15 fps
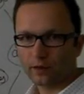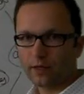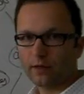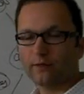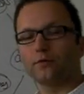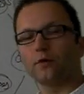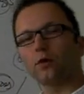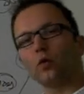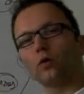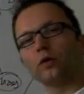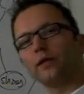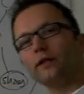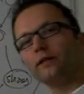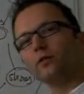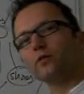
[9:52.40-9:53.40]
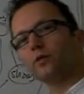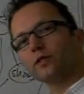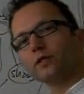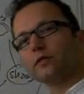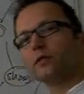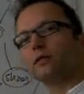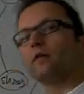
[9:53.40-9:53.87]
And if you're only
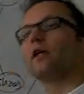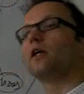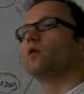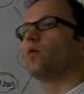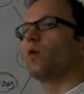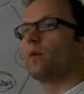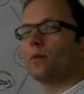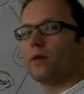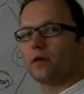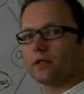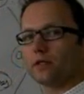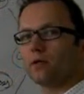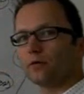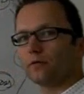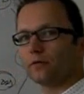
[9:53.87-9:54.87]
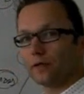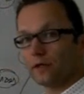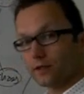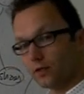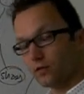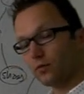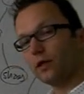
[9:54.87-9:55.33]
interested in 1.0
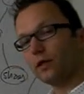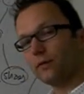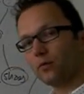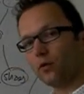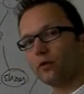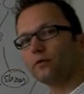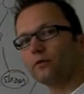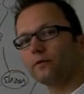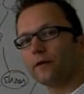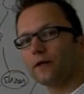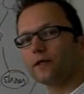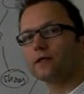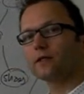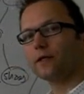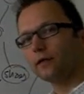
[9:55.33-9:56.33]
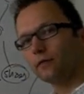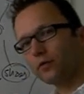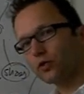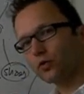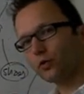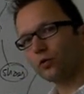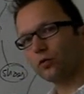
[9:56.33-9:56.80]
things, in really important things, then it
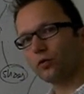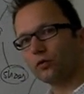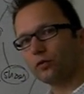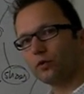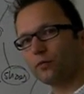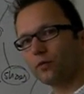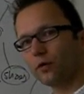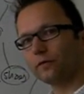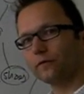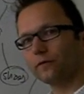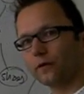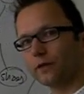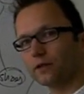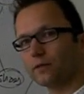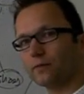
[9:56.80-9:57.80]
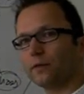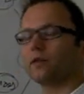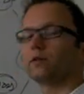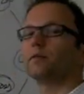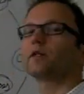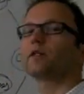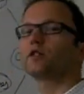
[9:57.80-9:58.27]
will show you only the important things. But
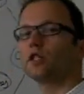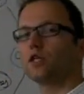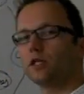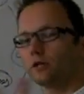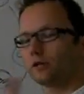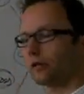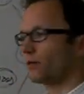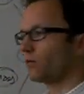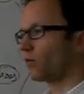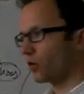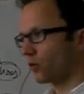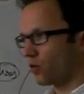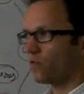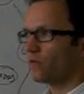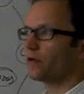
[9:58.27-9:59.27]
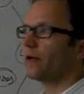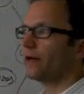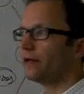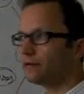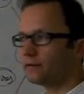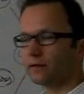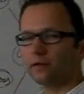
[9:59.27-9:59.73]
the machine can work
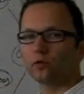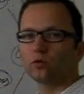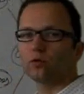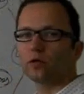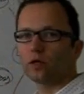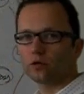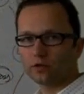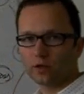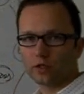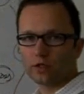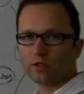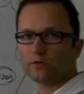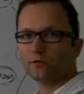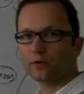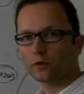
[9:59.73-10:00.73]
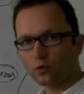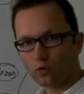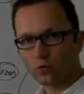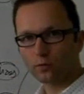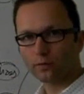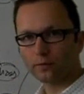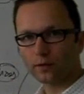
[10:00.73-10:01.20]
overnight and do the annotations for
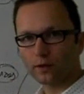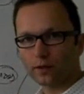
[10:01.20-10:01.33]
you.